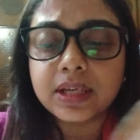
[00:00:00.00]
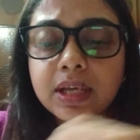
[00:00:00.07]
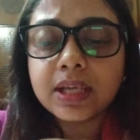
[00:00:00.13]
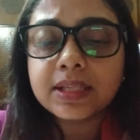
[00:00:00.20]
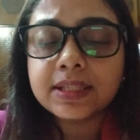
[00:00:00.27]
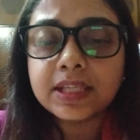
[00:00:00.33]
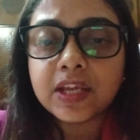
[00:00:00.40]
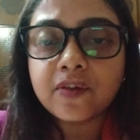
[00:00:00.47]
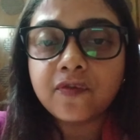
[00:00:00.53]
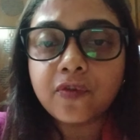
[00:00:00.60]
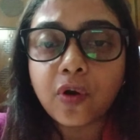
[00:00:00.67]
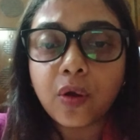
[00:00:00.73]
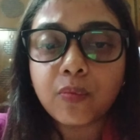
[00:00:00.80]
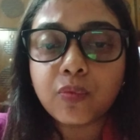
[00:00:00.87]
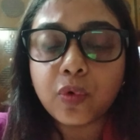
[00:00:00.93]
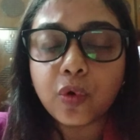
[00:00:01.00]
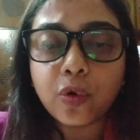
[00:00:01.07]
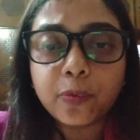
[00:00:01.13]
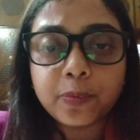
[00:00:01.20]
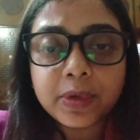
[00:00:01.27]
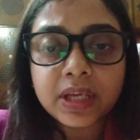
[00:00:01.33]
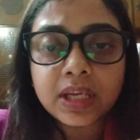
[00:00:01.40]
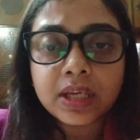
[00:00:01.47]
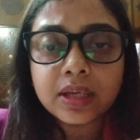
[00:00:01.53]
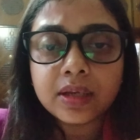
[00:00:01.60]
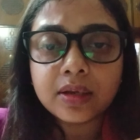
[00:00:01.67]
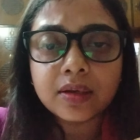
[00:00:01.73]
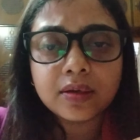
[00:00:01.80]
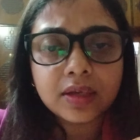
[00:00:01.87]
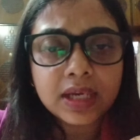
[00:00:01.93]
Say from OP,
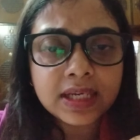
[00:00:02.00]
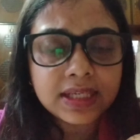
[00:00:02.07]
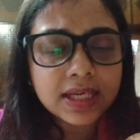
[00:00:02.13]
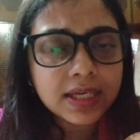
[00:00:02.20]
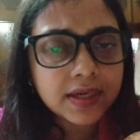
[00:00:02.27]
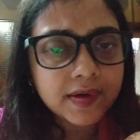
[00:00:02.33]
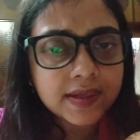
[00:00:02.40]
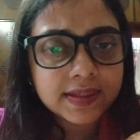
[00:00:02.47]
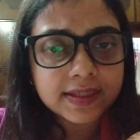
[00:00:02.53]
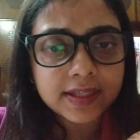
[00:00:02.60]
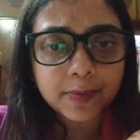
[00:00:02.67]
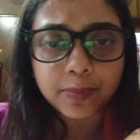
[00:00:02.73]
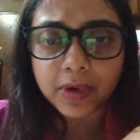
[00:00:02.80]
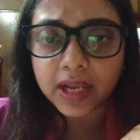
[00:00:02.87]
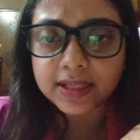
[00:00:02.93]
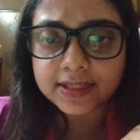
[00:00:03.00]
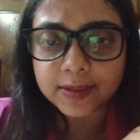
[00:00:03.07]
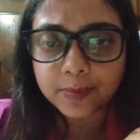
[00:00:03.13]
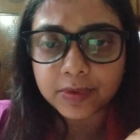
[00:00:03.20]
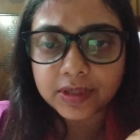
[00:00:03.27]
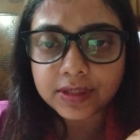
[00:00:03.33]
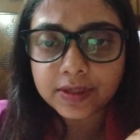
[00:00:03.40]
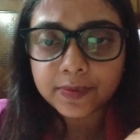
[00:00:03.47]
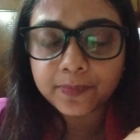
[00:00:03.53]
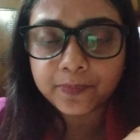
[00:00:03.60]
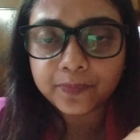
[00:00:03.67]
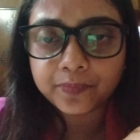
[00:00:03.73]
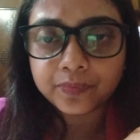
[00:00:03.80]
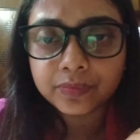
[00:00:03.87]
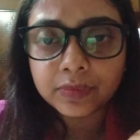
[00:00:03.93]
it increases the price a bit.
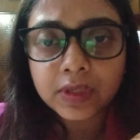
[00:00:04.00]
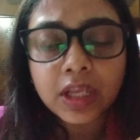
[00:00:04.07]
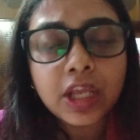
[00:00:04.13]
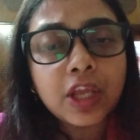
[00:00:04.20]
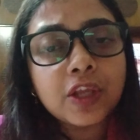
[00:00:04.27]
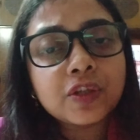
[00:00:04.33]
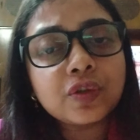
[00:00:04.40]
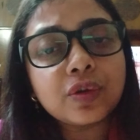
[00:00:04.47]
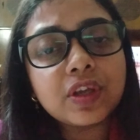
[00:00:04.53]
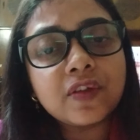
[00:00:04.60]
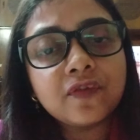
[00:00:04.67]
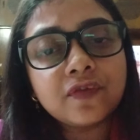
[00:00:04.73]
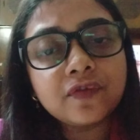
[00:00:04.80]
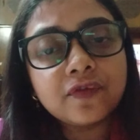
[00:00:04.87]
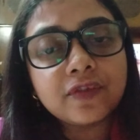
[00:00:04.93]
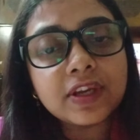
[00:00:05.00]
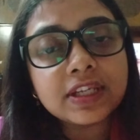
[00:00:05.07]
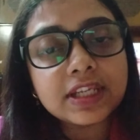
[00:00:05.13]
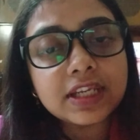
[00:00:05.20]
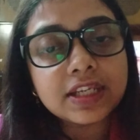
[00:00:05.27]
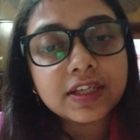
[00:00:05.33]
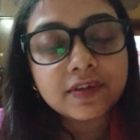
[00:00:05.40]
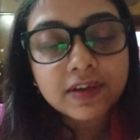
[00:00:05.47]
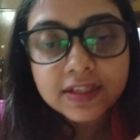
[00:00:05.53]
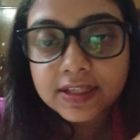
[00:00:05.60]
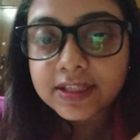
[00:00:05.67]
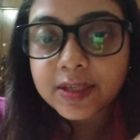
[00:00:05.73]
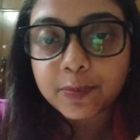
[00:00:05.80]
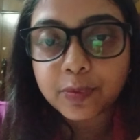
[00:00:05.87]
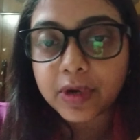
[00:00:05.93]
So if it increases
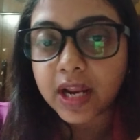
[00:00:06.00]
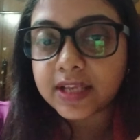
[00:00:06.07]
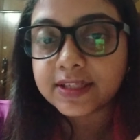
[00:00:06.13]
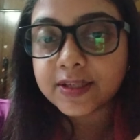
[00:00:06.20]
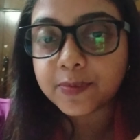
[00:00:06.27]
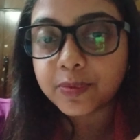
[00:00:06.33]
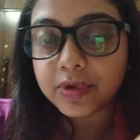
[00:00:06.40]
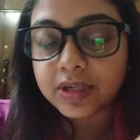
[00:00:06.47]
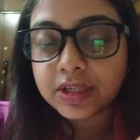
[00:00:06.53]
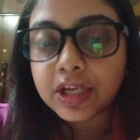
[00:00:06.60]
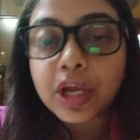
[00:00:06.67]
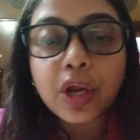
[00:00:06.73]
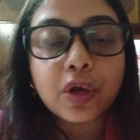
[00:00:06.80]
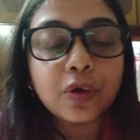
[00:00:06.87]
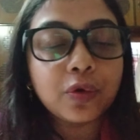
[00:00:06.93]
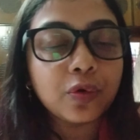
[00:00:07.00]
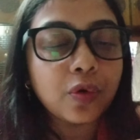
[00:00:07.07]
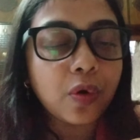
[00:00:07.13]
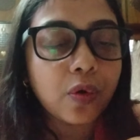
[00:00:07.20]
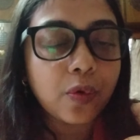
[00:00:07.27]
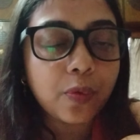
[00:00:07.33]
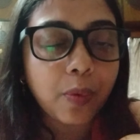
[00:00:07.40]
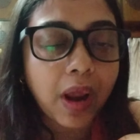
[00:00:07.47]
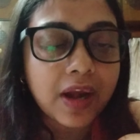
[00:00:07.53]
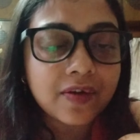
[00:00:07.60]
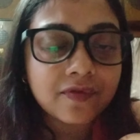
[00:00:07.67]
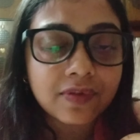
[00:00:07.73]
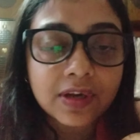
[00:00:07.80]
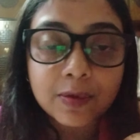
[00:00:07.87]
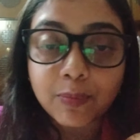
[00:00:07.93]
the price a bit, no one
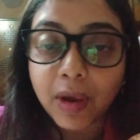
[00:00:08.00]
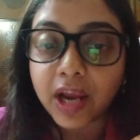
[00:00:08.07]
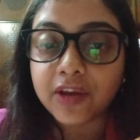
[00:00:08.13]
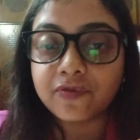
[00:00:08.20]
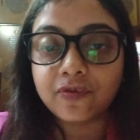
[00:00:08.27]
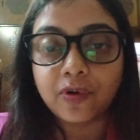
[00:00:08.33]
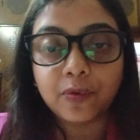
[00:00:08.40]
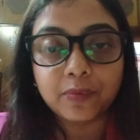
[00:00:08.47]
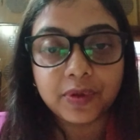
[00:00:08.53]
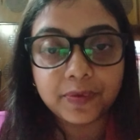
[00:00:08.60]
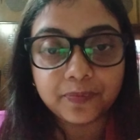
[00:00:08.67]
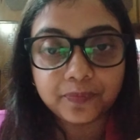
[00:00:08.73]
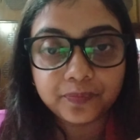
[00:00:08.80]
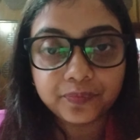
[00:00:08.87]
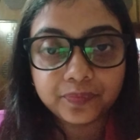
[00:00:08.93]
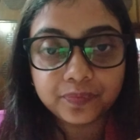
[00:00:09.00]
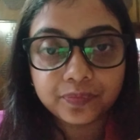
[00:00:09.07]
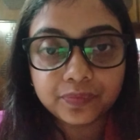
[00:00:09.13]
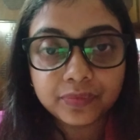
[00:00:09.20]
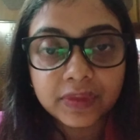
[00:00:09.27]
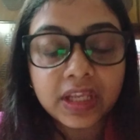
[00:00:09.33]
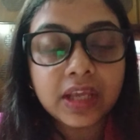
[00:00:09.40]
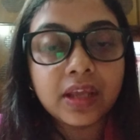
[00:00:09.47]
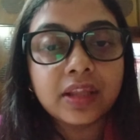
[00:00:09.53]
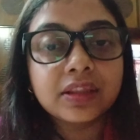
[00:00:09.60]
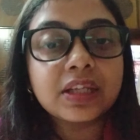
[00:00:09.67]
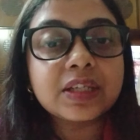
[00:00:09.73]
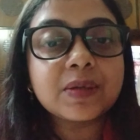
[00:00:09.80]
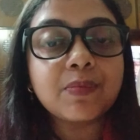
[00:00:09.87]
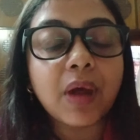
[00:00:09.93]
will buy from him. The
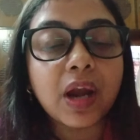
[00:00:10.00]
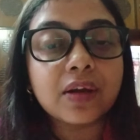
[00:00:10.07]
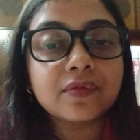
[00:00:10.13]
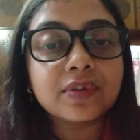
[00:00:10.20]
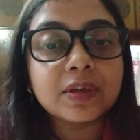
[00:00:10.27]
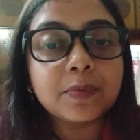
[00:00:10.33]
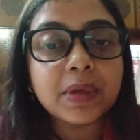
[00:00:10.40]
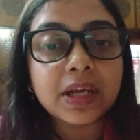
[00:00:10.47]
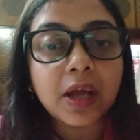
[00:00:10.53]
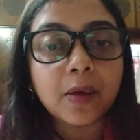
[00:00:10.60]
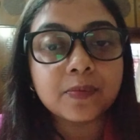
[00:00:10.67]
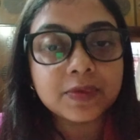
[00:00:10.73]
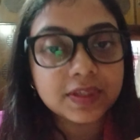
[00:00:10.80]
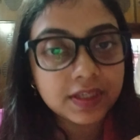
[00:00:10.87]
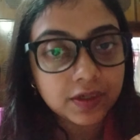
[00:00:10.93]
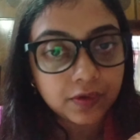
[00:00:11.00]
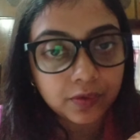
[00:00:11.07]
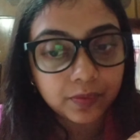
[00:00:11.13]
demand will become zero.